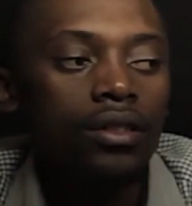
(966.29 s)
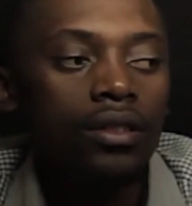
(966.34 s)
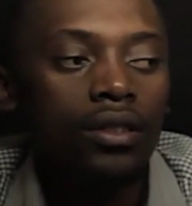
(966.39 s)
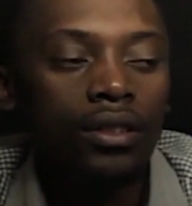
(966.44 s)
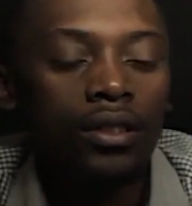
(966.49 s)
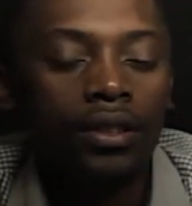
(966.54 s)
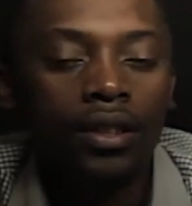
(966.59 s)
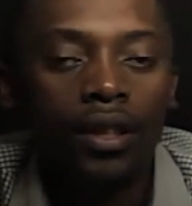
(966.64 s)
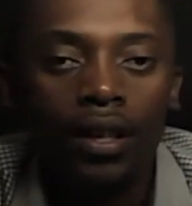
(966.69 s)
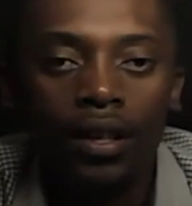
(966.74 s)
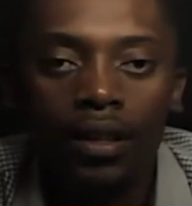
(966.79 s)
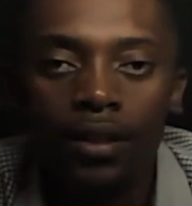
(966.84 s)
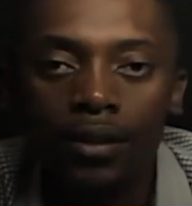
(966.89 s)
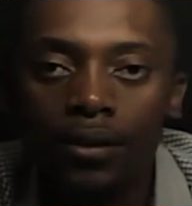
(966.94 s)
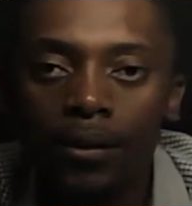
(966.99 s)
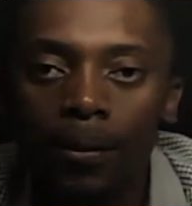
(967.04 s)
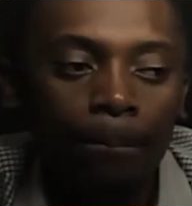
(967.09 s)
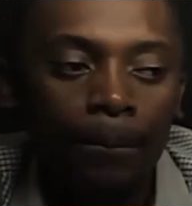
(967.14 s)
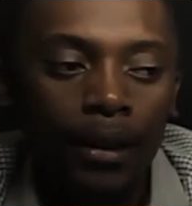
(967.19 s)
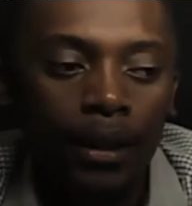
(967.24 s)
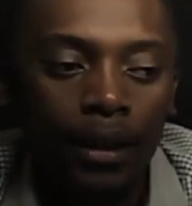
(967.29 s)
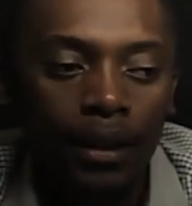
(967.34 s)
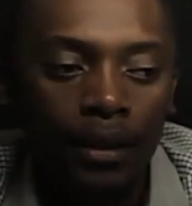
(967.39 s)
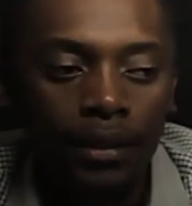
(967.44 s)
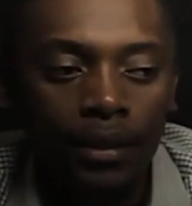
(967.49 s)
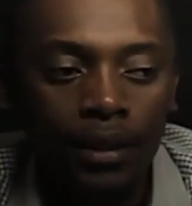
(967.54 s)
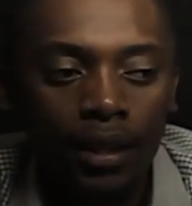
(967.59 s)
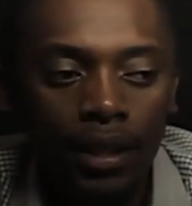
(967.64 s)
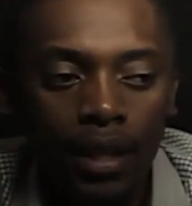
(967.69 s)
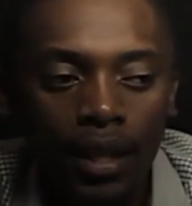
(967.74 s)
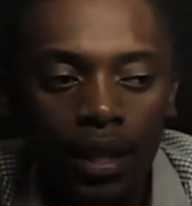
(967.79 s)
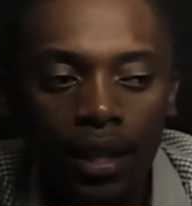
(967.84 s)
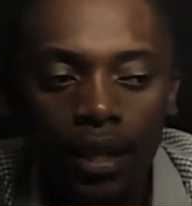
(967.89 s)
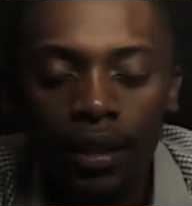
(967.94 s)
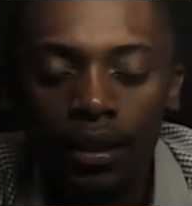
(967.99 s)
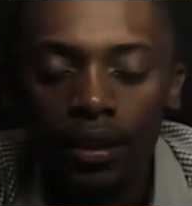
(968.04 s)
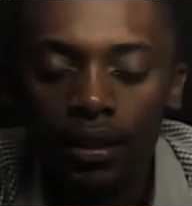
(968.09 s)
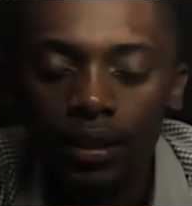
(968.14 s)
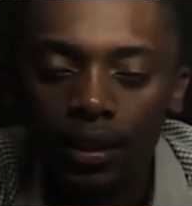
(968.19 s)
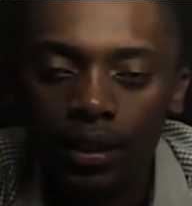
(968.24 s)
in Hertz, and the
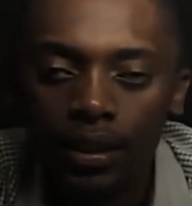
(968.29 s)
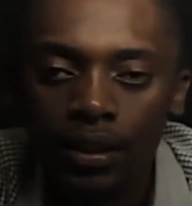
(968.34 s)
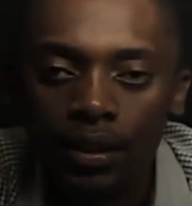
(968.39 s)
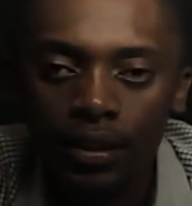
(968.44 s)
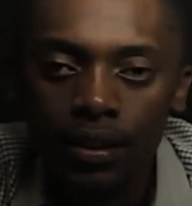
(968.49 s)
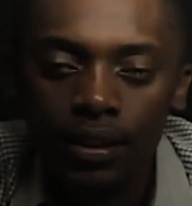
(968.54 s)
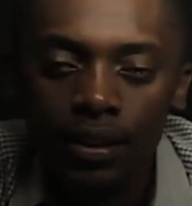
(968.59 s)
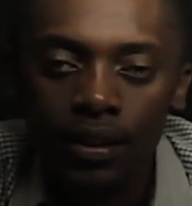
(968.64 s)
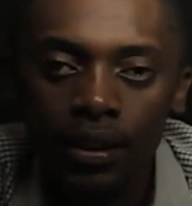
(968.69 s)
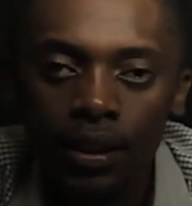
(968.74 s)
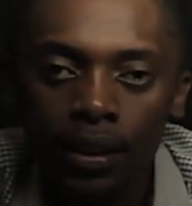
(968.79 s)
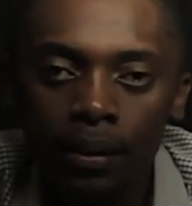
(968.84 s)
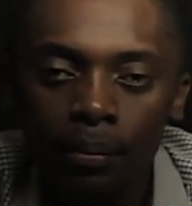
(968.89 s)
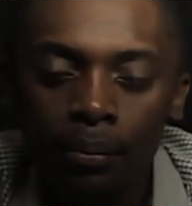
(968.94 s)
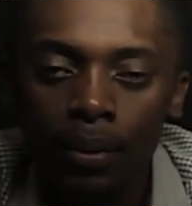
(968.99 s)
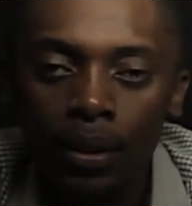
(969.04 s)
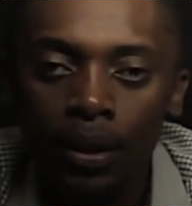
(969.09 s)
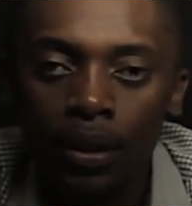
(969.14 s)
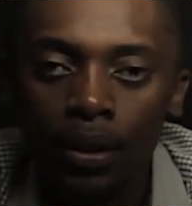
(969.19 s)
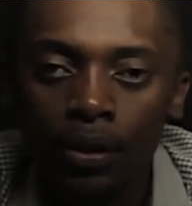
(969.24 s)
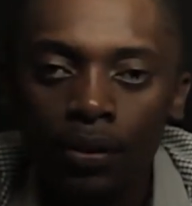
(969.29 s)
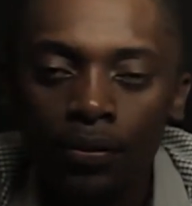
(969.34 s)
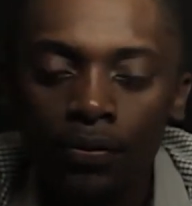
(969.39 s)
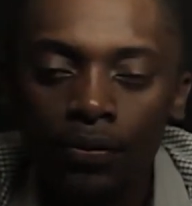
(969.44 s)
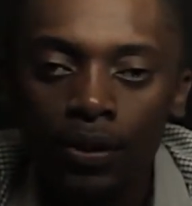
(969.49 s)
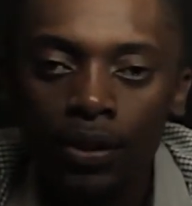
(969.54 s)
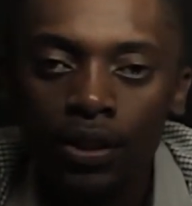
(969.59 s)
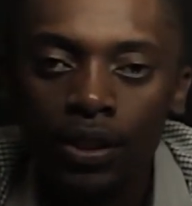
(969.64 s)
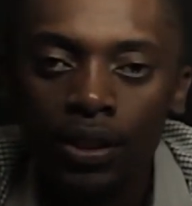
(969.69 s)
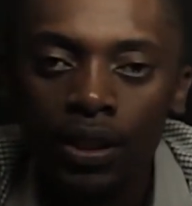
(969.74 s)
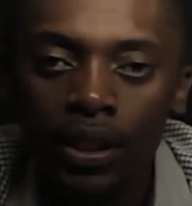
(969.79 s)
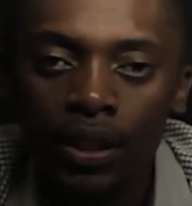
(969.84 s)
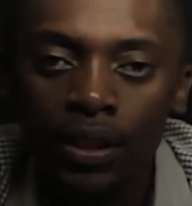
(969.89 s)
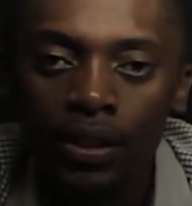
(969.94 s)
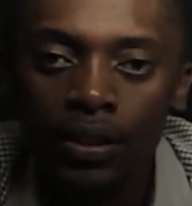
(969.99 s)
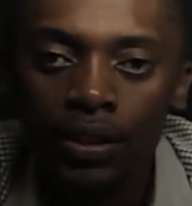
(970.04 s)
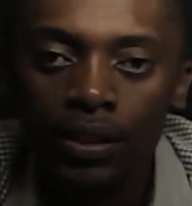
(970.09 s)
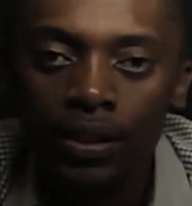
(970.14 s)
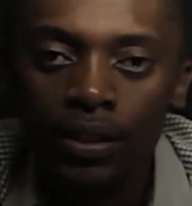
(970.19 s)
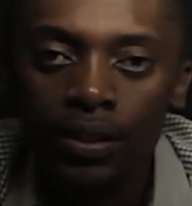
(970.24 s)
n is the number of
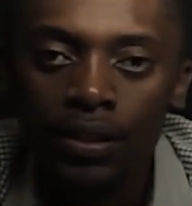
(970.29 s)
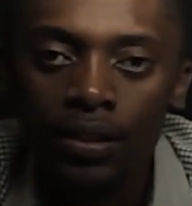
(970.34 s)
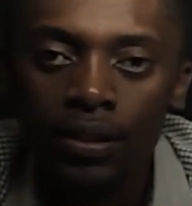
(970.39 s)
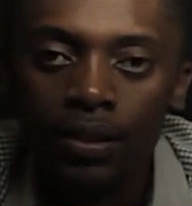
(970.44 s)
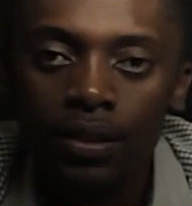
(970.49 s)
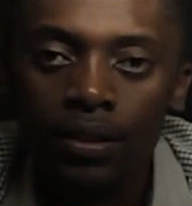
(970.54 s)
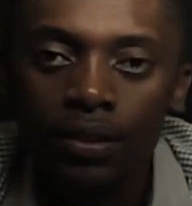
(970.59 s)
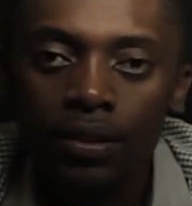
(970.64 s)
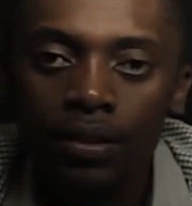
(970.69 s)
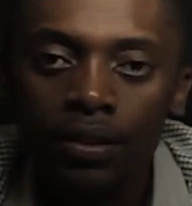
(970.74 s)
oscillations